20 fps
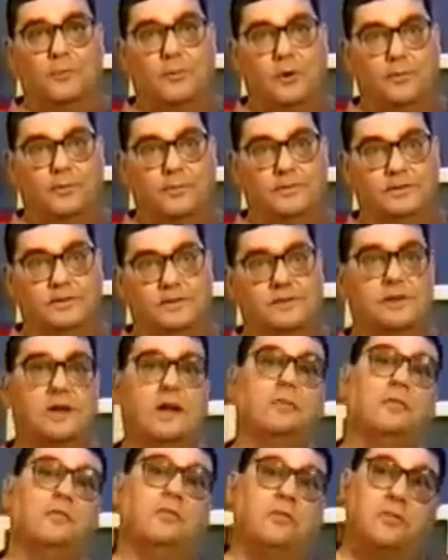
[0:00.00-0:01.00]
purposes,
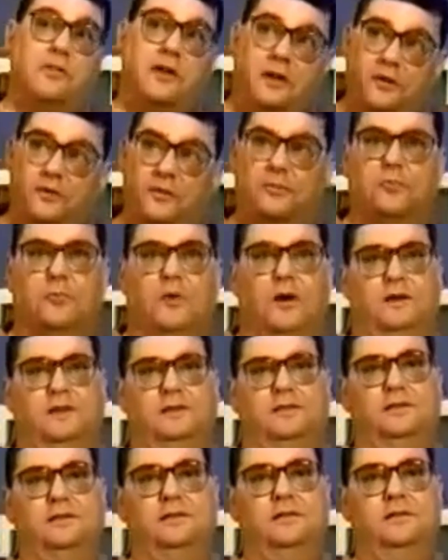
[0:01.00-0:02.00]
yet they're the
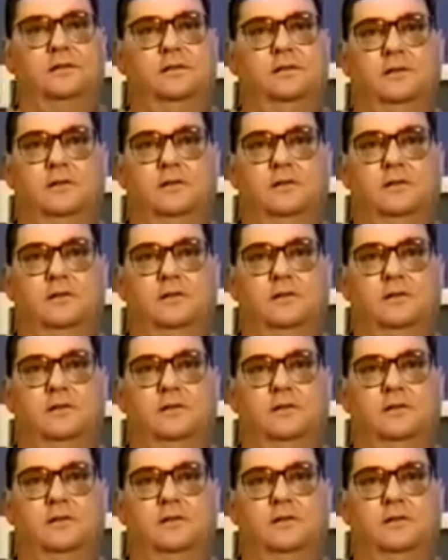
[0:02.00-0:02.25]
ones